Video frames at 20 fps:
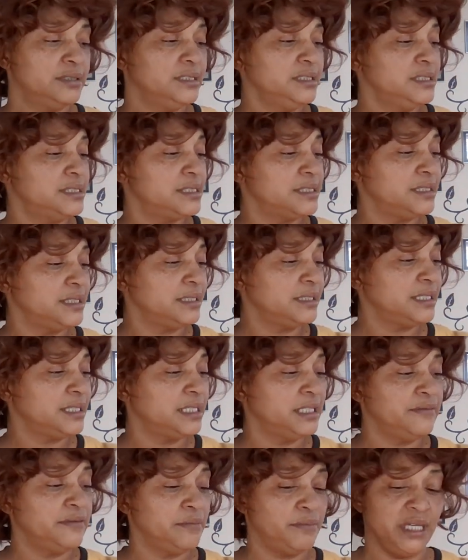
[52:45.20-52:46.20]
Listen, I
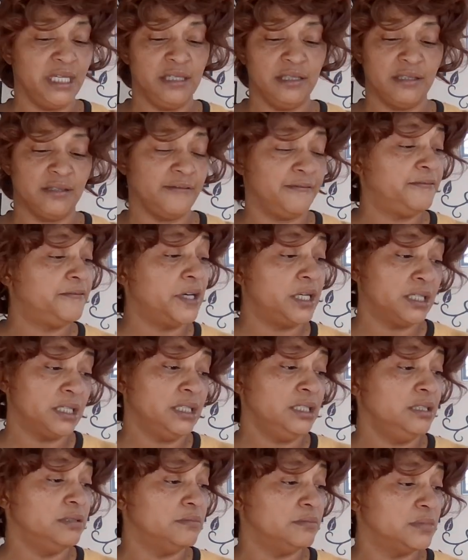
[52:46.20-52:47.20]
can't even make it the fuck
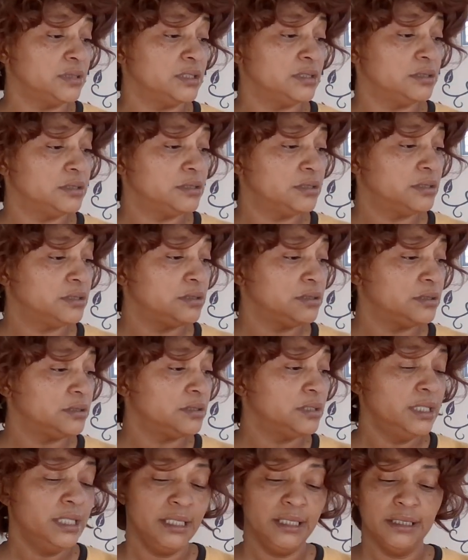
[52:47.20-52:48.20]
up.
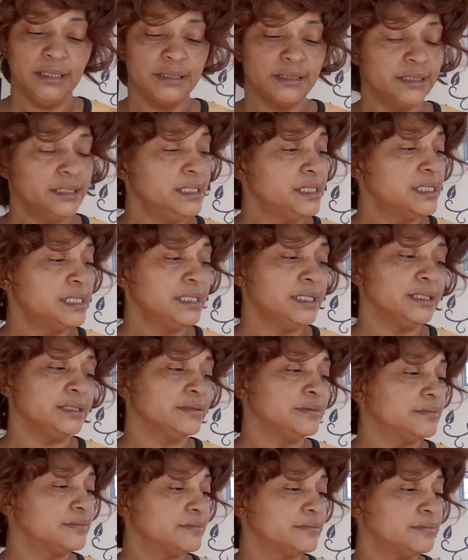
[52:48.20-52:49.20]

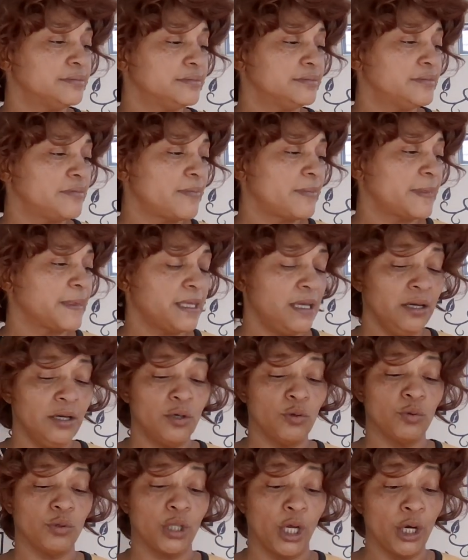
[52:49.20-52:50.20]
Listen, y'all
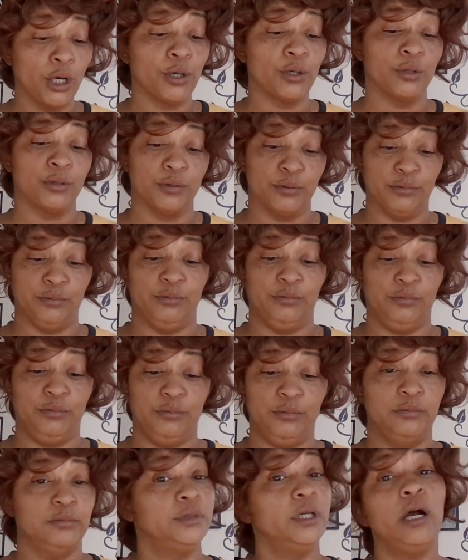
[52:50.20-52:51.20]
gonna learn.
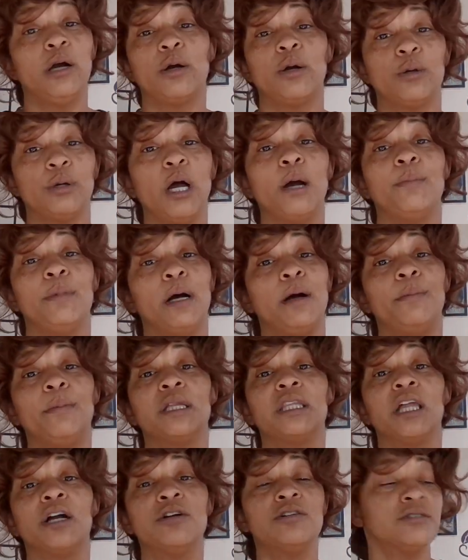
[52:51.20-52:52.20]
Y'all gonna, I'm, I'm
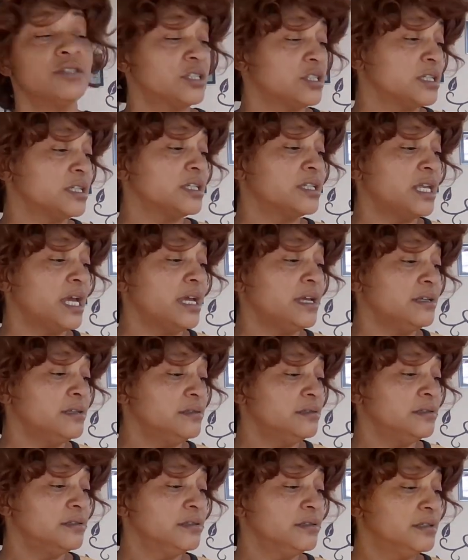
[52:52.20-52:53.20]
gonna learn you today.
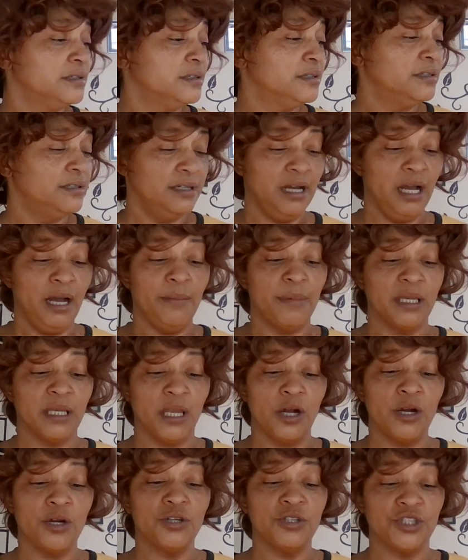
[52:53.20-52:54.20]
I'm gonna
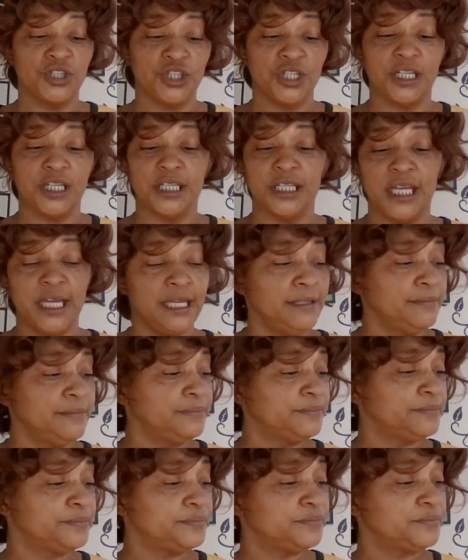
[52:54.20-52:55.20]
learn you today.